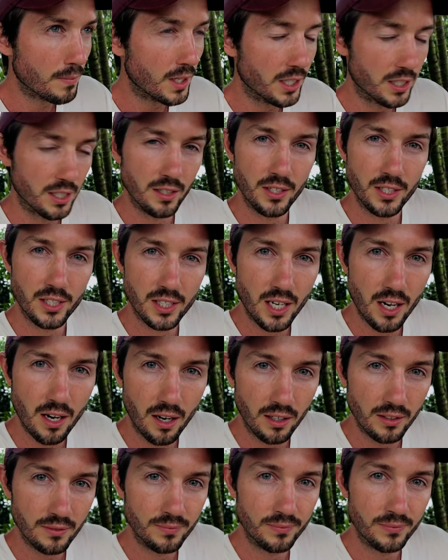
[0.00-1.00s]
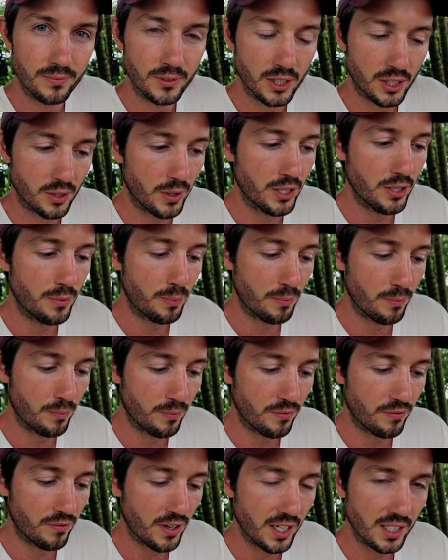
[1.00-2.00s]
it's at the start. It's when you
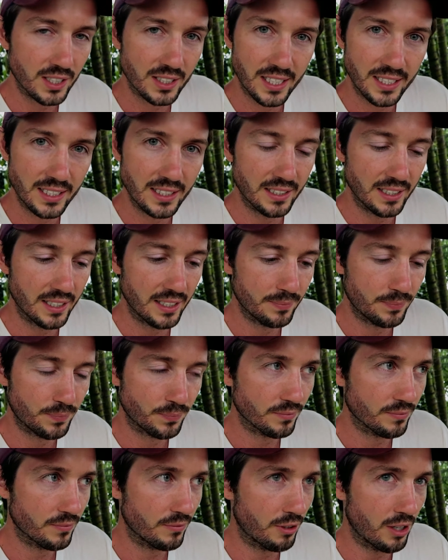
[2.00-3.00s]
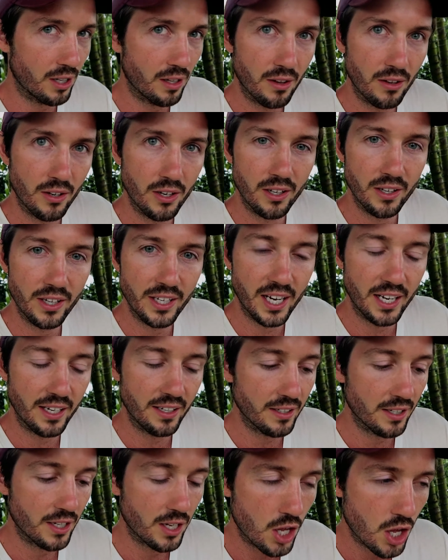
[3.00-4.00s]
first taste it rather than at the end.